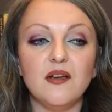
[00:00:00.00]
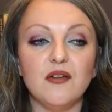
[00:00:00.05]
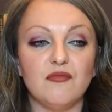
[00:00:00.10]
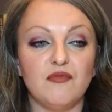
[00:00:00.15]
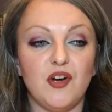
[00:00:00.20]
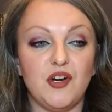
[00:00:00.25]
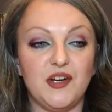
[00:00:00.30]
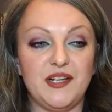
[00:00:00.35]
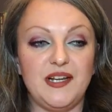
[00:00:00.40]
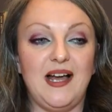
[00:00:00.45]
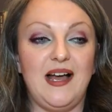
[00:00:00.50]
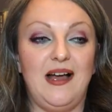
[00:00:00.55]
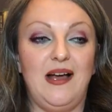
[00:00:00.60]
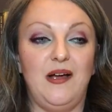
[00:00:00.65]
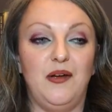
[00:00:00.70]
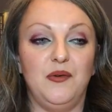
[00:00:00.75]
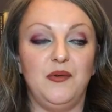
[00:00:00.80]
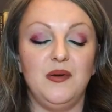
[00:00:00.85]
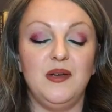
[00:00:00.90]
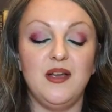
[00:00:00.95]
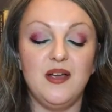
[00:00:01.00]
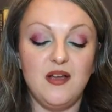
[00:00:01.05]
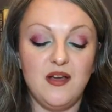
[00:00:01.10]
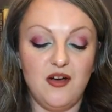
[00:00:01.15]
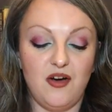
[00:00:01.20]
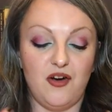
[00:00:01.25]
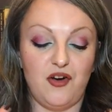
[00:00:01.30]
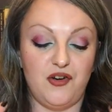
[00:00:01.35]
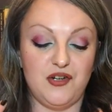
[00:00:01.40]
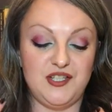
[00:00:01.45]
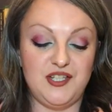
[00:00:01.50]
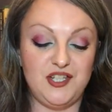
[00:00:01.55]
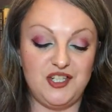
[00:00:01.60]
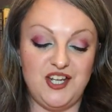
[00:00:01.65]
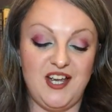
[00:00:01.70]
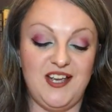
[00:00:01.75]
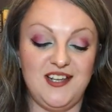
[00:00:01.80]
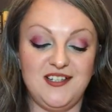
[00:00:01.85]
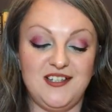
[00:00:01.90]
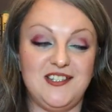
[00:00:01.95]
right now, I
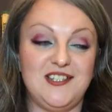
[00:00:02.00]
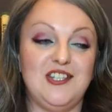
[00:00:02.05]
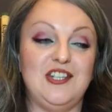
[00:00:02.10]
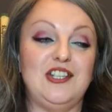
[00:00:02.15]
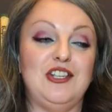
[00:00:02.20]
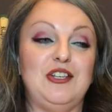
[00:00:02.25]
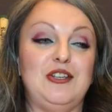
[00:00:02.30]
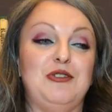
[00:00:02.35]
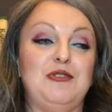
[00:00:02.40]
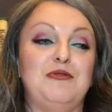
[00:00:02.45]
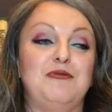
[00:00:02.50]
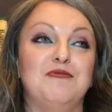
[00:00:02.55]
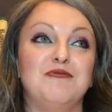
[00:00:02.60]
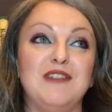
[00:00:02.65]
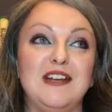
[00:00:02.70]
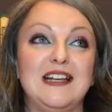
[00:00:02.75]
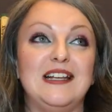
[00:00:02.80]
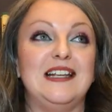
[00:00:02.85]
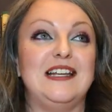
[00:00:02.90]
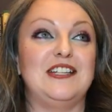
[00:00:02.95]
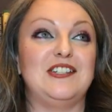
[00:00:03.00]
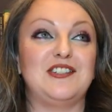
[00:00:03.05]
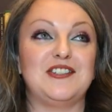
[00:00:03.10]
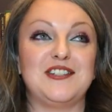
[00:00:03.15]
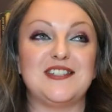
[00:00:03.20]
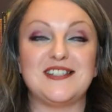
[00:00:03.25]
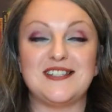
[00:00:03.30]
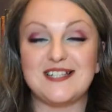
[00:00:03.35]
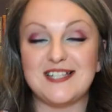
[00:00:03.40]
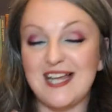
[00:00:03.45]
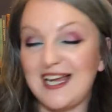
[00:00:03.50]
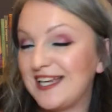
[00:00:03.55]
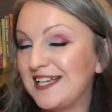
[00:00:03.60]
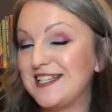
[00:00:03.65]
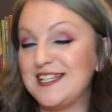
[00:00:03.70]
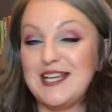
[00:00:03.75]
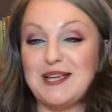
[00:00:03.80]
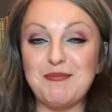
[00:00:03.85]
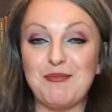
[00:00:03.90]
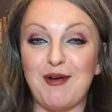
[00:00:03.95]
suggest that you really just take a
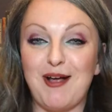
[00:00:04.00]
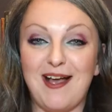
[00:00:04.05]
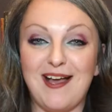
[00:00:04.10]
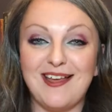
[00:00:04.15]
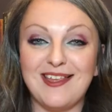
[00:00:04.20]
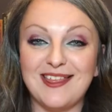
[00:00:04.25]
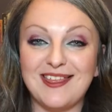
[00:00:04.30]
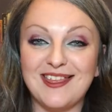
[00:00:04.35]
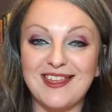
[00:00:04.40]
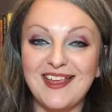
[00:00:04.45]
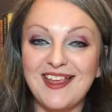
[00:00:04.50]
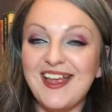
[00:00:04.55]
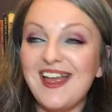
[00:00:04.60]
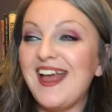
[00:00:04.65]
deep breath